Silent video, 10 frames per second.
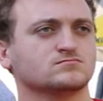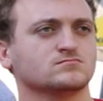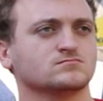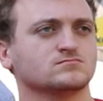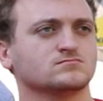
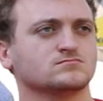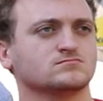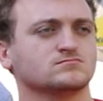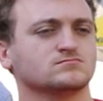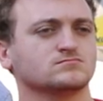
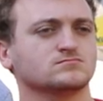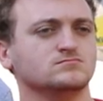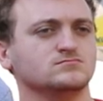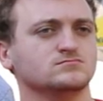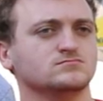
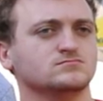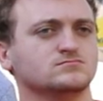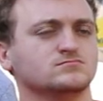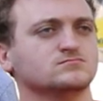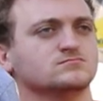
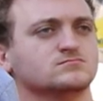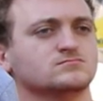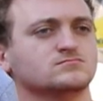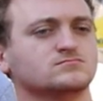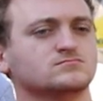
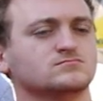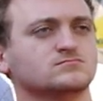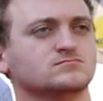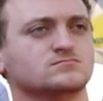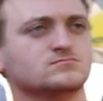
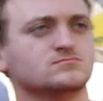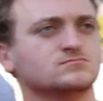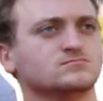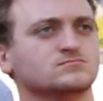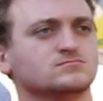The person shown says nothing.